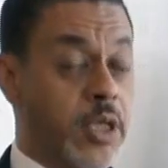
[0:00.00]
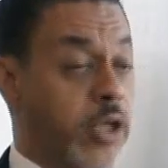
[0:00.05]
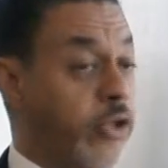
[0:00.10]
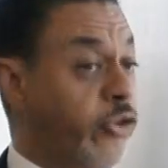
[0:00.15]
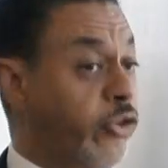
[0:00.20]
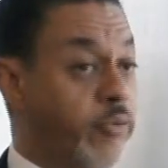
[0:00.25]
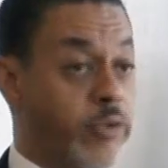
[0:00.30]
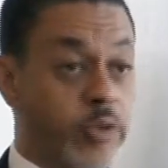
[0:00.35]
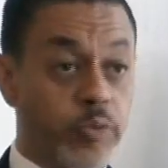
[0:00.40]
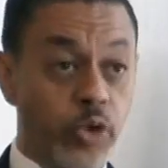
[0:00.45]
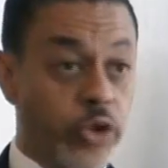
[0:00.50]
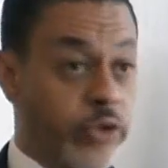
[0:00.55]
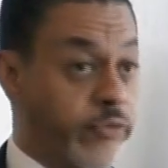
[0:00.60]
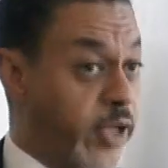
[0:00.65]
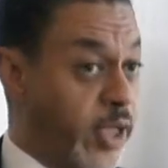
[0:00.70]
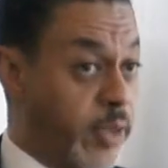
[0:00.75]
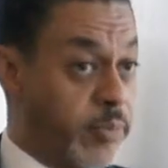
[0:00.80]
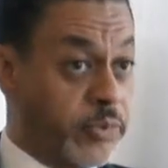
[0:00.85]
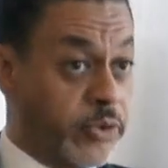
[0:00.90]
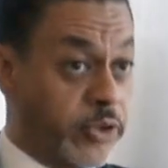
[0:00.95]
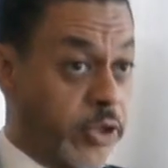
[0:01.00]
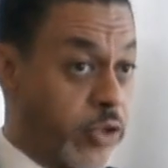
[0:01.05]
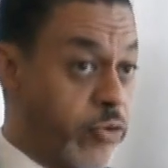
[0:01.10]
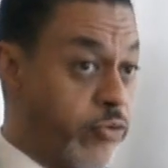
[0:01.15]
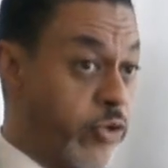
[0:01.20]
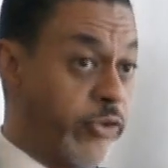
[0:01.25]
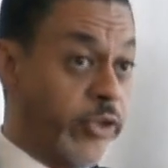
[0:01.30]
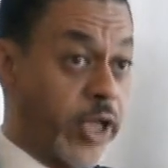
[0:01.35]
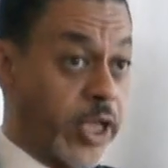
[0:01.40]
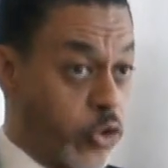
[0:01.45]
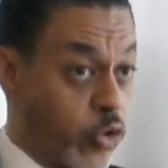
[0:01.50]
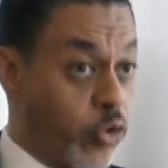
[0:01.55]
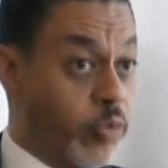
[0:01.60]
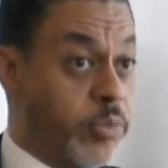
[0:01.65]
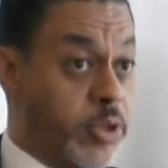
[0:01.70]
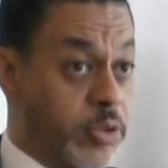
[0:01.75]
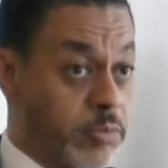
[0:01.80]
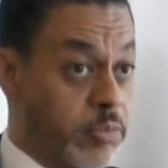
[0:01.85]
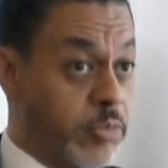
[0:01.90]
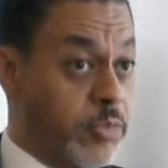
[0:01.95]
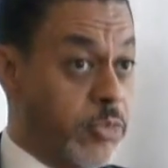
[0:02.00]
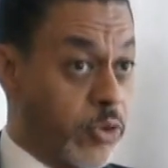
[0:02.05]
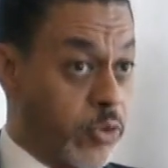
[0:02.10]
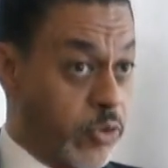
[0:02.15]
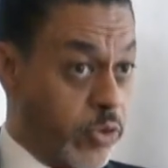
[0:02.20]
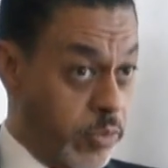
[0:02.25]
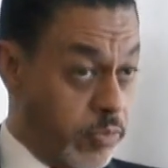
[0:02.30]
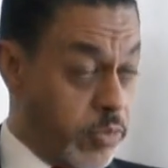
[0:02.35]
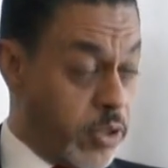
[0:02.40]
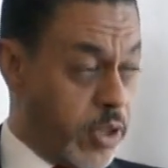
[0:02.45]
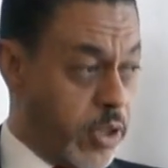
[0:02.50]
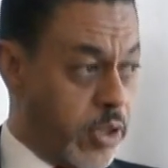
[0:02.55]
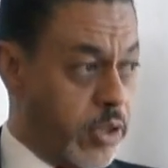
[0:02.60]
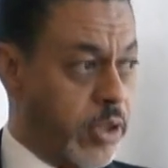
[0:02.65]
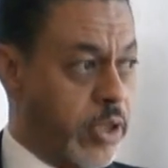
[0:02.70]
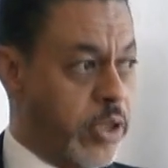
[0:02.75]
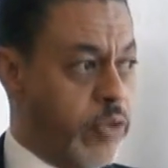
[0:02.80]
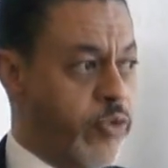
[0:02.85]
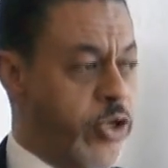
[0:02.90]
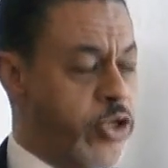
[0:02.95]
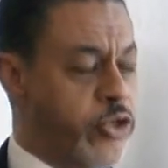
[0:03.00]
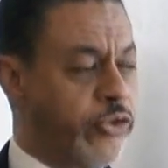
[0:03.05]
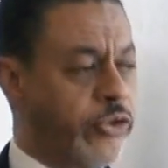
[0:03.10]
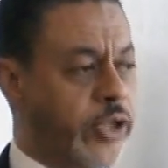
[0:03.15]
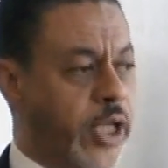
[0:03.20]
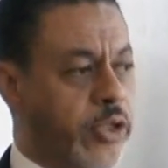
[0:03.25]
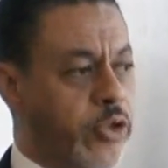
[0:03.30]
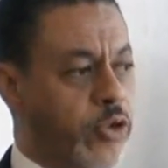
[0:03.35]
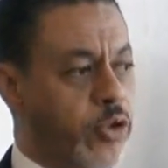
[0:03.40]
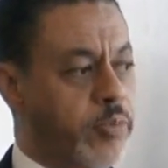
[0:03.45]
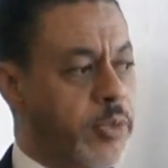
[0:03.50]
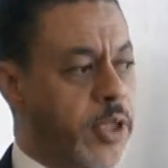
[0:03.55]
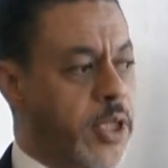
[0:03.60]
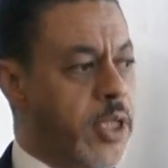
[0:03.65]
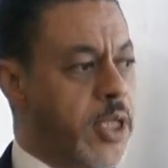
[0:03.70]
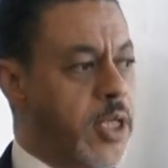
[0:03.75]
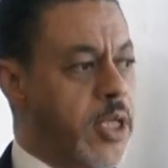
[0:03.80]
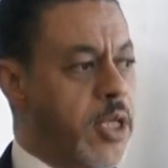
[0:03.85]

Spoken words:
in some of the more developed countries like Europe, or regions like Europe.